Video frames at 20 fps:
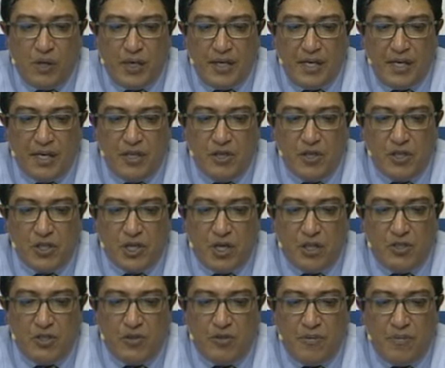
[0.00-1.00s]
I hear the
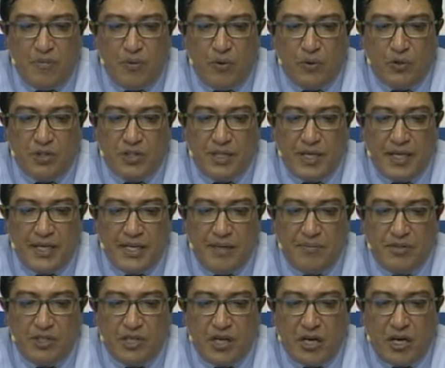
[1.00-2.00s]
starter reported that
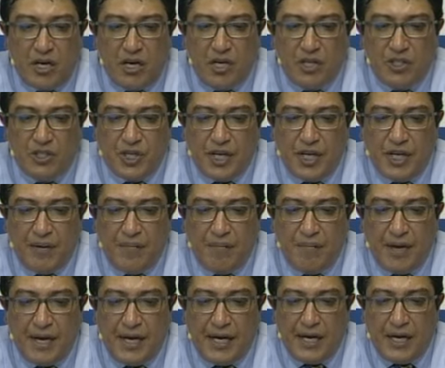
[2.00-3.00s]
Ibtihaj and
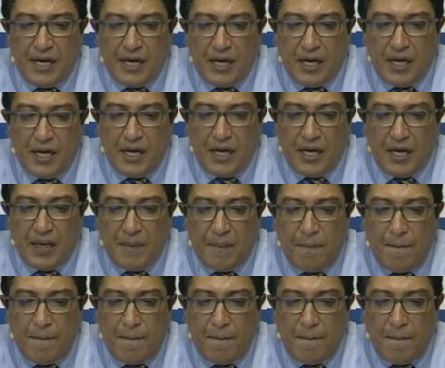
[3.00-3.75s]
Make uh,